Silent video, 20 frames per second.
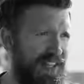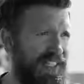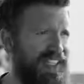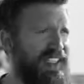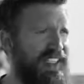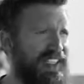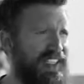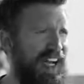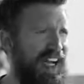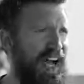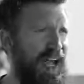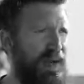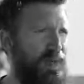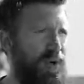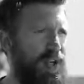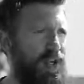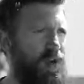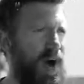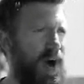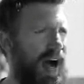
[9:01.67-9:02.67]
This is a time
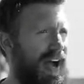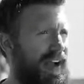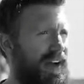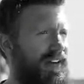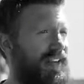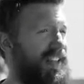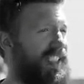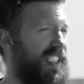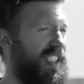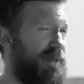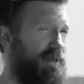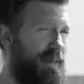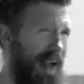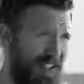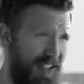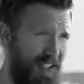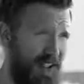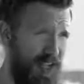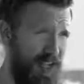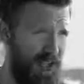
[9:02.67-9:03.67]
where you hire an
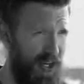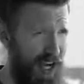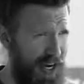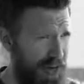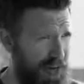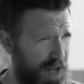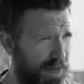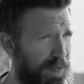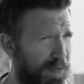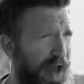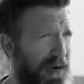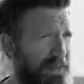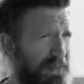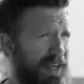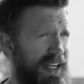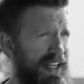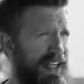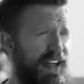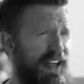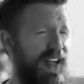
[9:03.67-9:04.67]
inspector to check out the
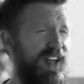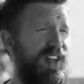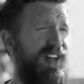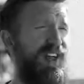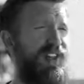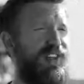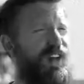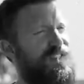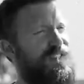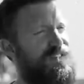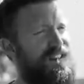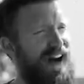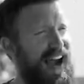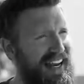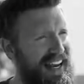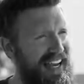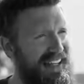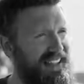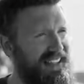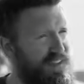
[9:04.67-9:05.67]
property, you get your
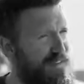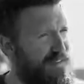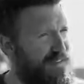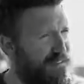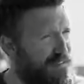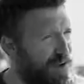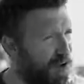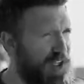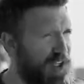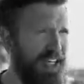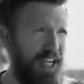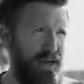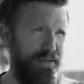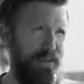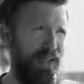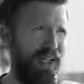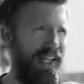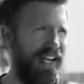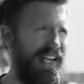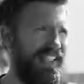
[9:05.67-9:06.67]
financing fully
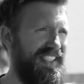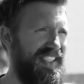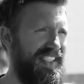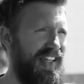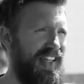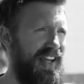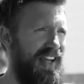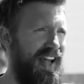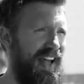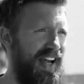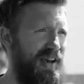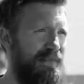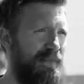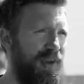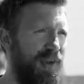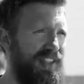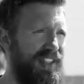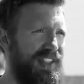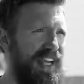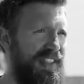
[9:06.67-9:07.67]
in place, and in
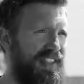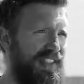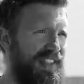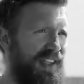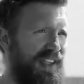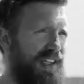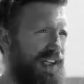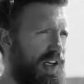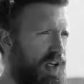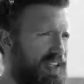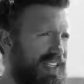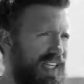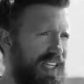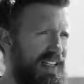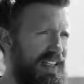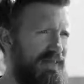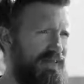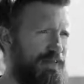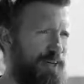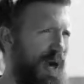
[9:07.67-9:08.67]
most states, the
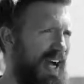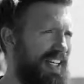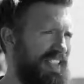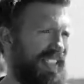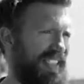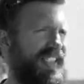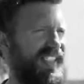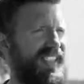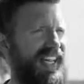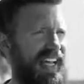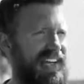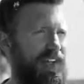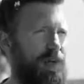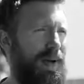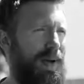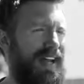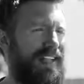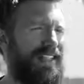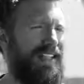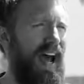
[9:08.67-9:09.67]
closing process is
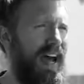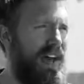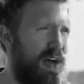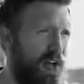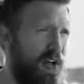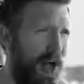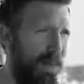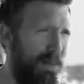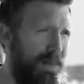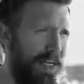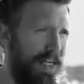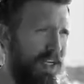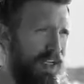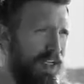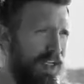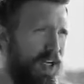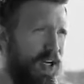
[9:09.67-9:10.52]
handled by a title company